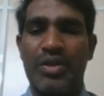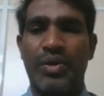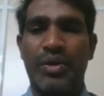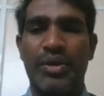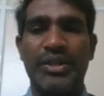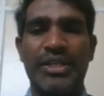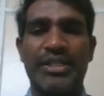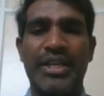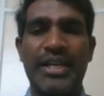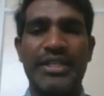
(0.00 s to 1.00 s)
So in
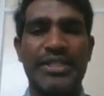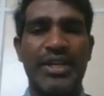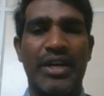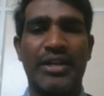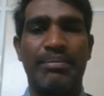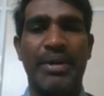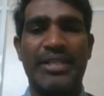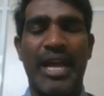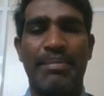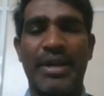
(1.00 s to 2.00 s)
this case, it is not in
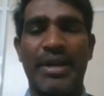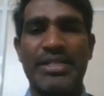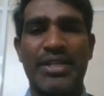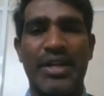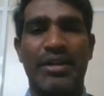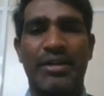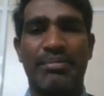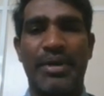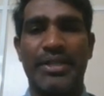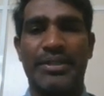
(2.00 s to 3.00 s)
place. Capitalize is not
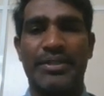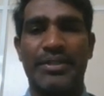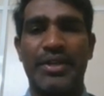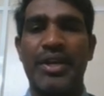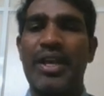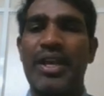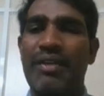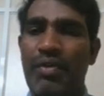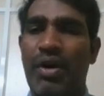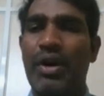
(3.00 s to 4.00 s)
in place.
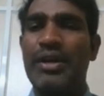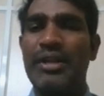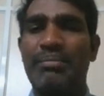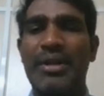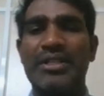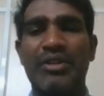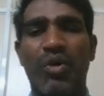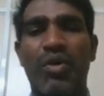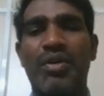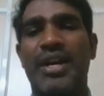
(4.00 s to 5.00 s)
If you want in place, then
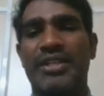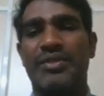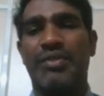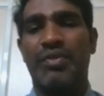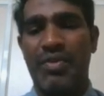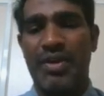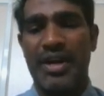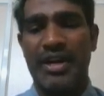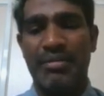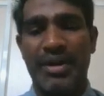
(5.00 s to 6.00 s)
you override this one.
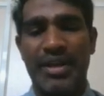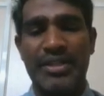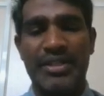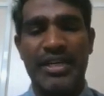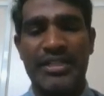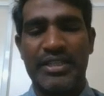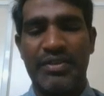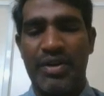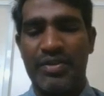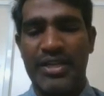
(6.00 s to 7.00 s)
Overriding means, let us
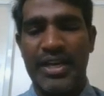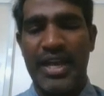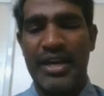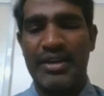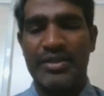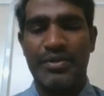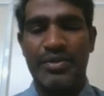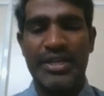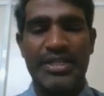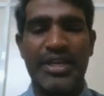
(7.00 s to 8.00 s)
say you have to say a
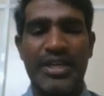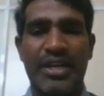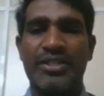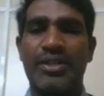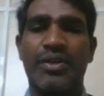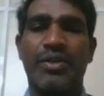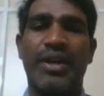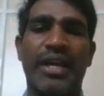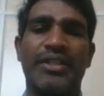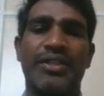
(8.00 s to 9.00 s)
underscore str is
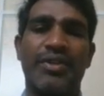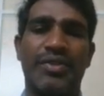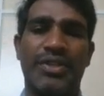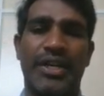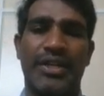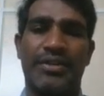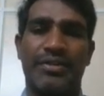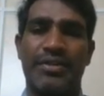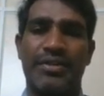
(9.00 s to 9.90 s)
equal like this. You have to say it.